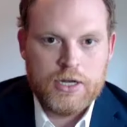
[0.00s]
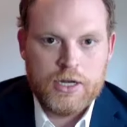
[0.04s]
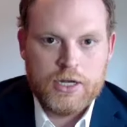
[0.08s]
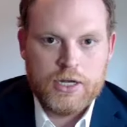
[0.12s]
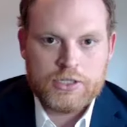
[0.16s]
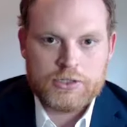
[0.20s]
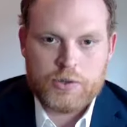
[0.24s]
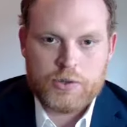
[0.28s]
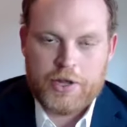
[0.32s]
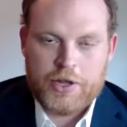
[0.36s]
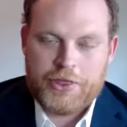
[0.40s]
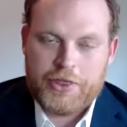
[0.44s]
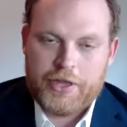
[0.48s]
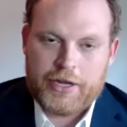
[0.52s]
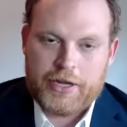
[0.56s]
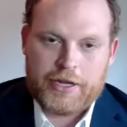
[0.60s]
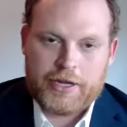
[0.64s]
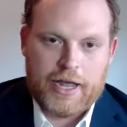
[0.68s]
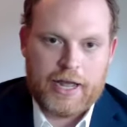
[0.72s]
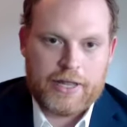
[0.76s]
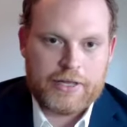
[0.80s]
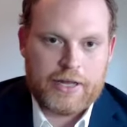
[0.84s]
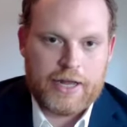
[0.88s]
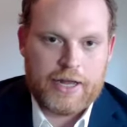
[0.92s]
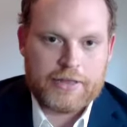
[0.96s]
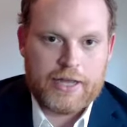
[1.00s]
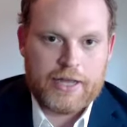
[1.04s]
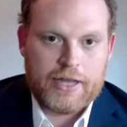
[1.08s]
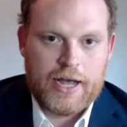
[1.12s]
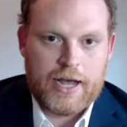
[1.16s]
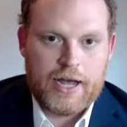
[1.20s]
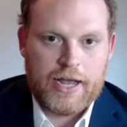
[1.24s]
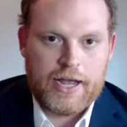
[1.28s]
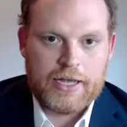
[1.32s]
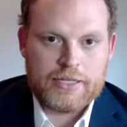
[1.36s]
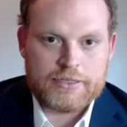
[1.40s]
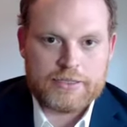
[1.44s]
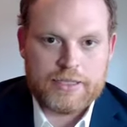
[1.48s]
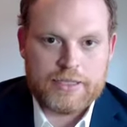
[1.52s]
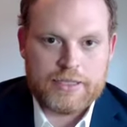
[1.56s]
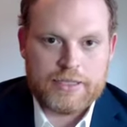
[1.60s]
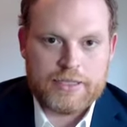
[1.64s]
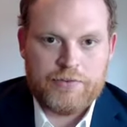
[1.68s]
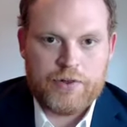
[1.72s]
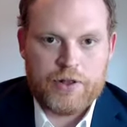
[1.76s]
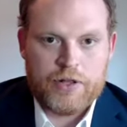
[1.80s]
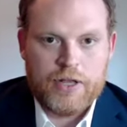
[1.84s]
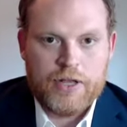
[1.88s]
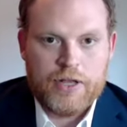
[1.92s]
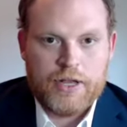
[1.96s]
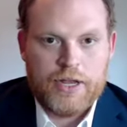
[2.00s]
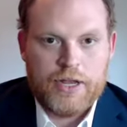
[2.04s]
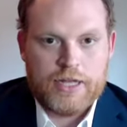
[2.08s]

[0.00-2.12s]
So I think at the highest level,